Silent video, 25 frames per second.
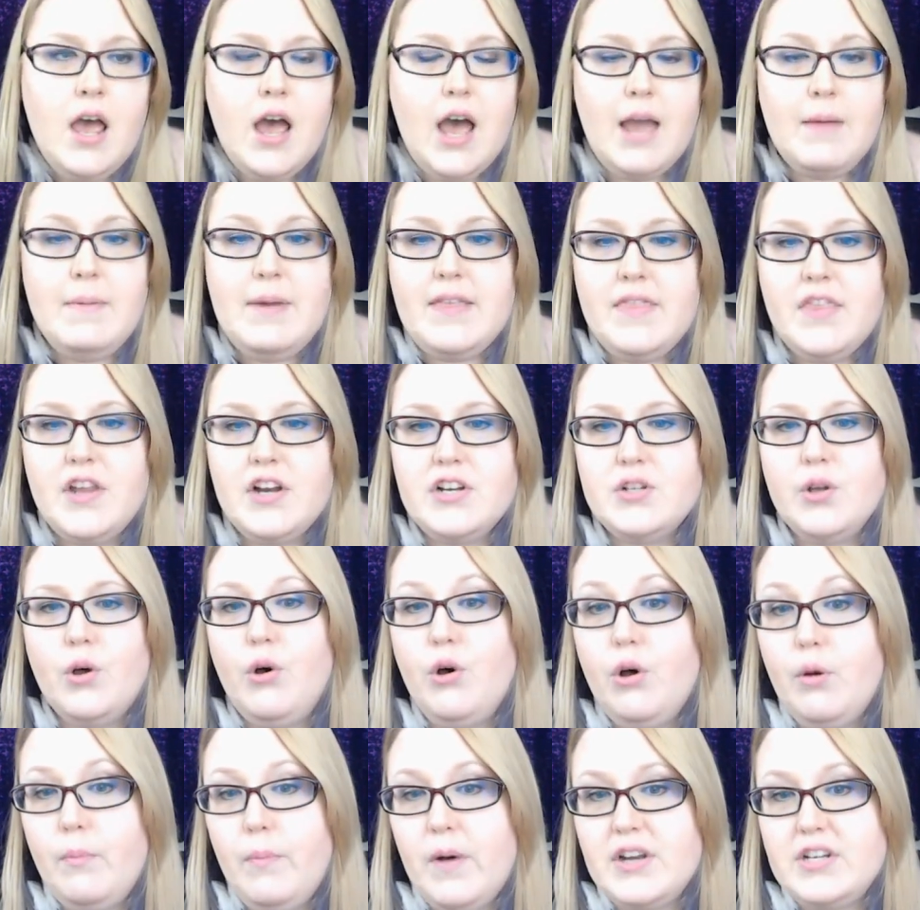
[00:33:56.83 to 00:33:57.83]
I mean, there's a
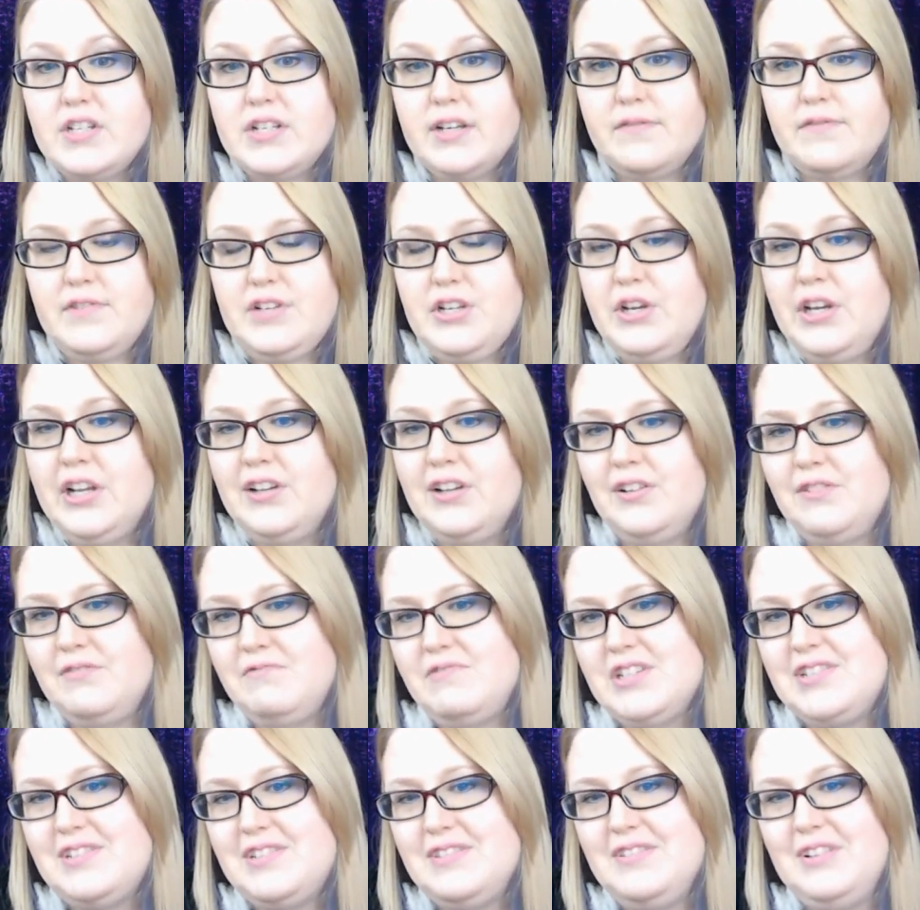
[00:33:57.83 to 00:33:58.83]
whole bunch of you can
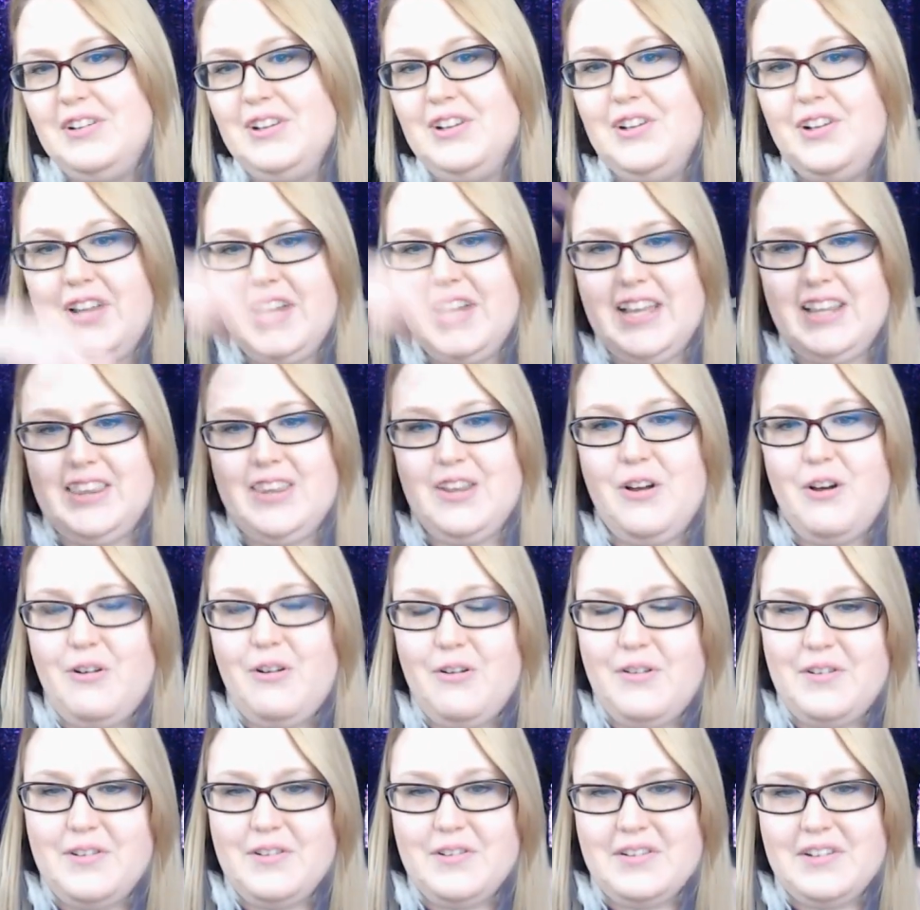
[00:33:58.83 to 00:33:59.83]
just look at the
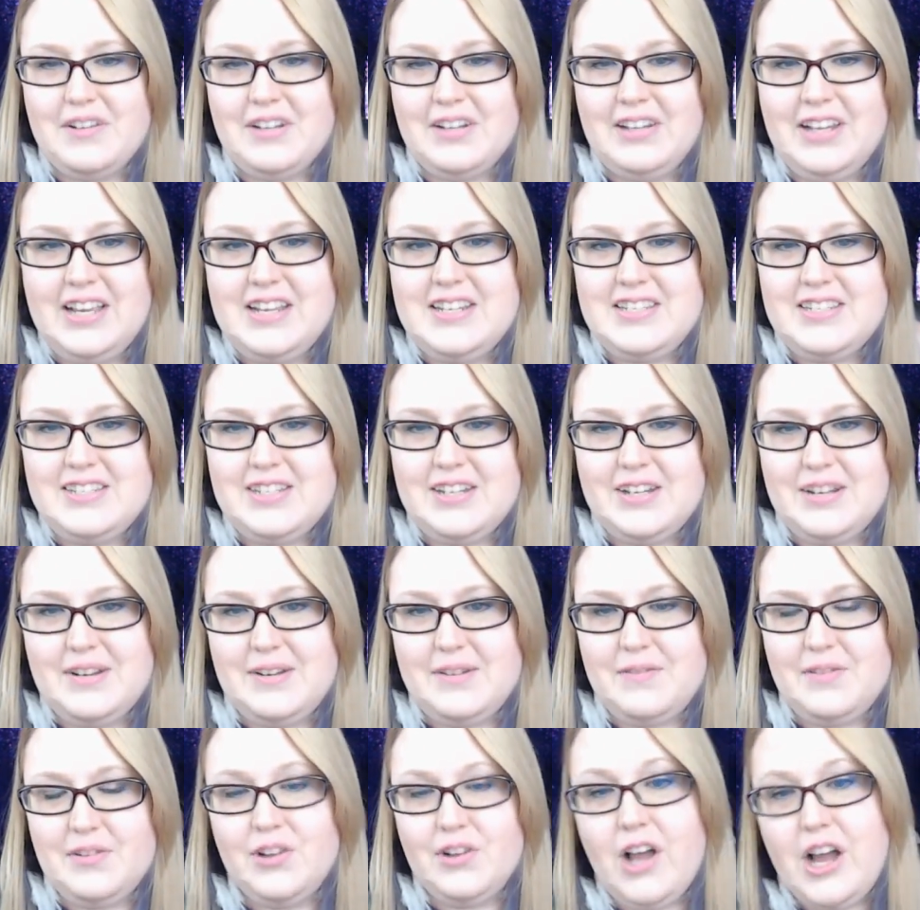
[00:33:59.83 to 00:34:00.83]
whole list,
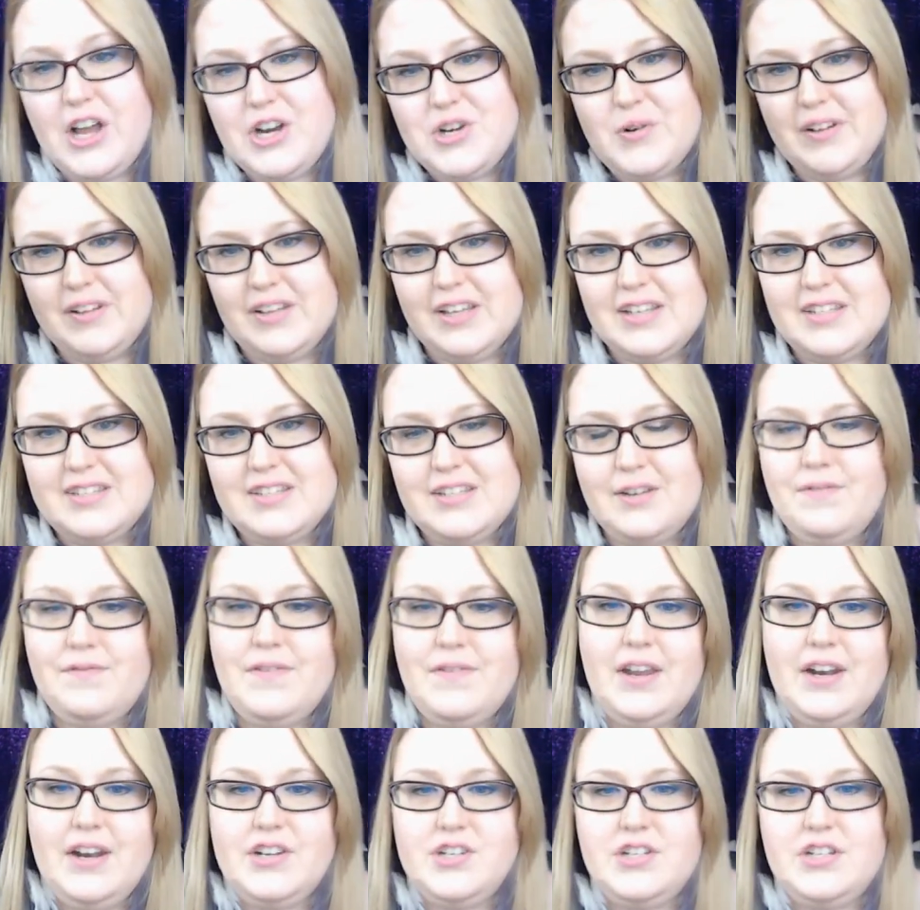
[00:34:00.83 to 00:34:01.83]
of, laundry list of
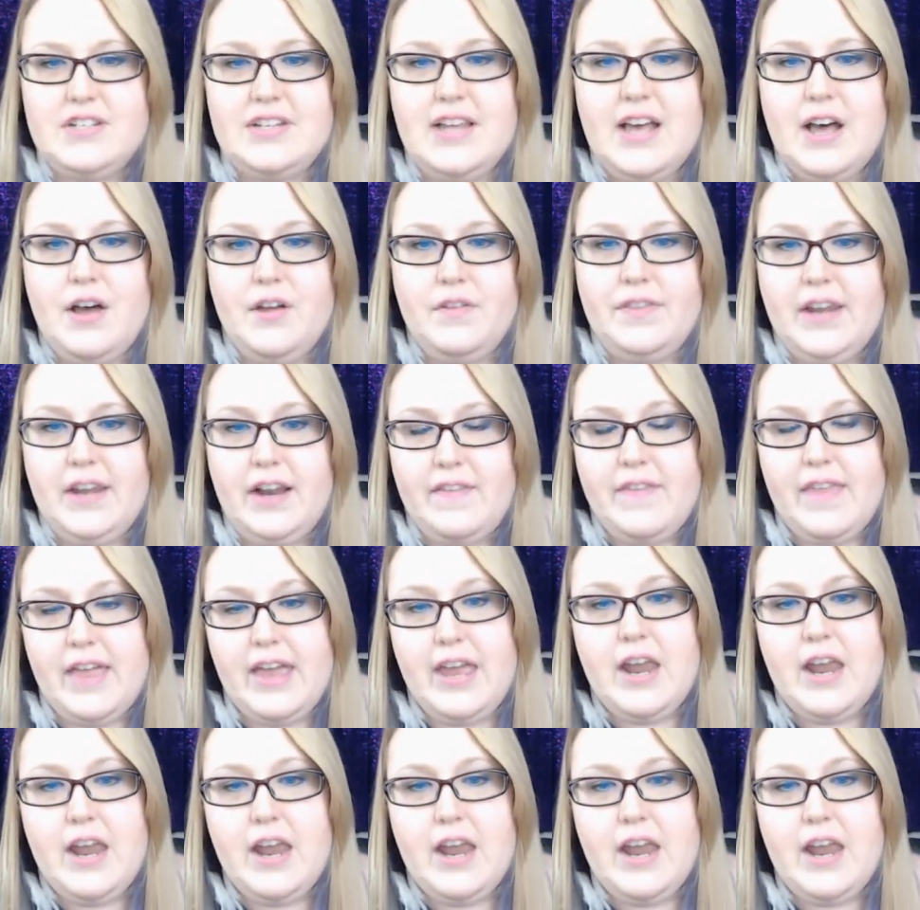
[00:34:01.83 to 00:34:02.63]
fetishes out there that